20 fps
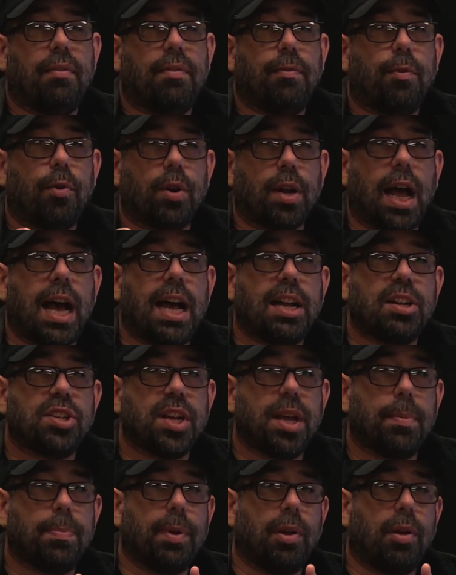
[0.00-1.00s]
for an
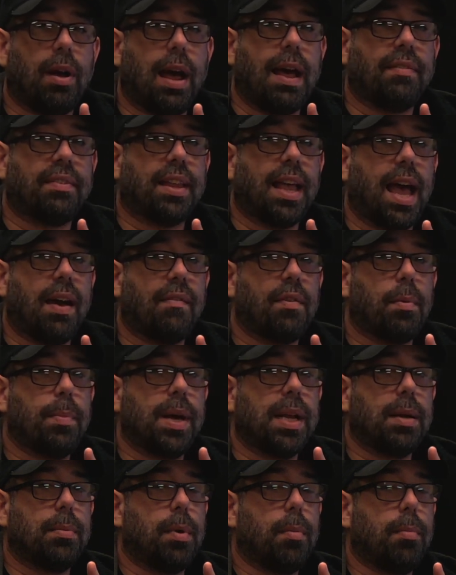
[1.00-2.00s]
iChip, it'll have to have a
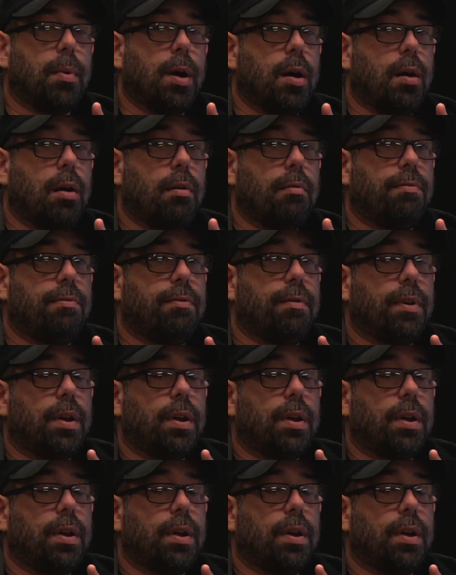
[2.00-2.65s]
minimum of